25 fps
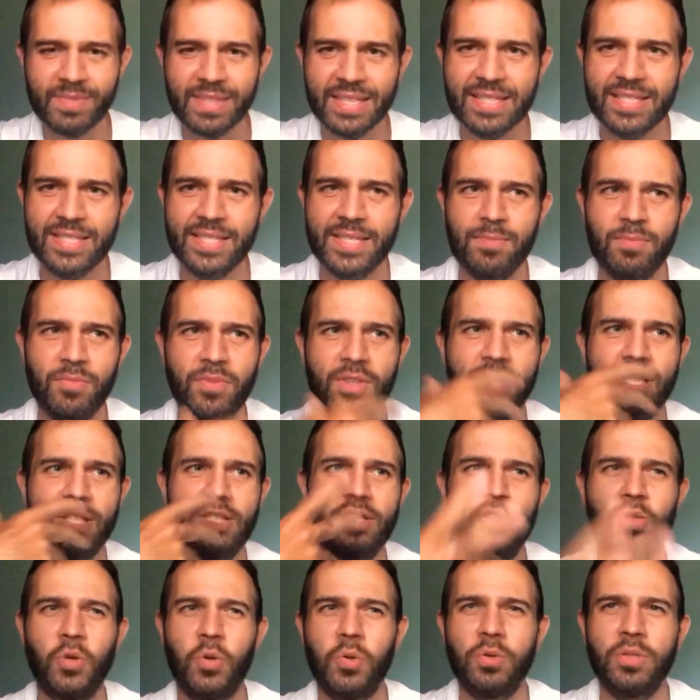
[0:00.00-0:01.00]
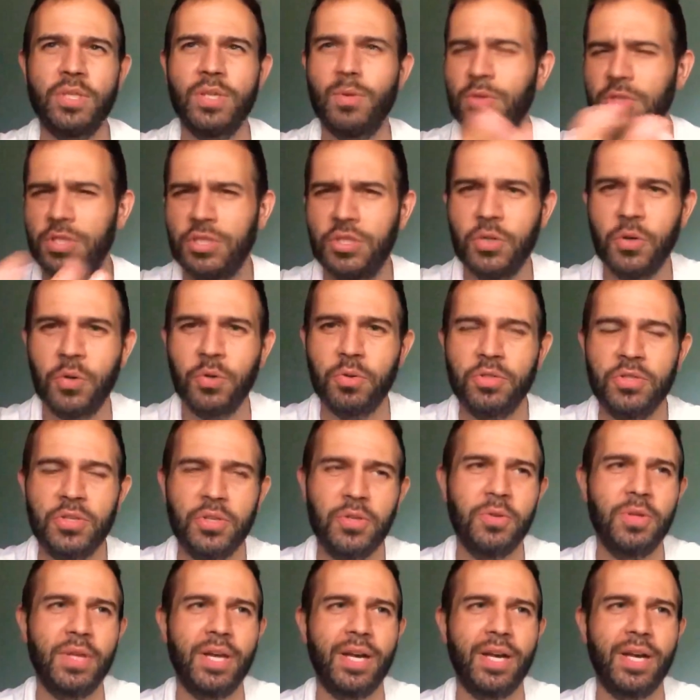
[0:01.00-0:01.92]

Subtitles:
someone to talk to,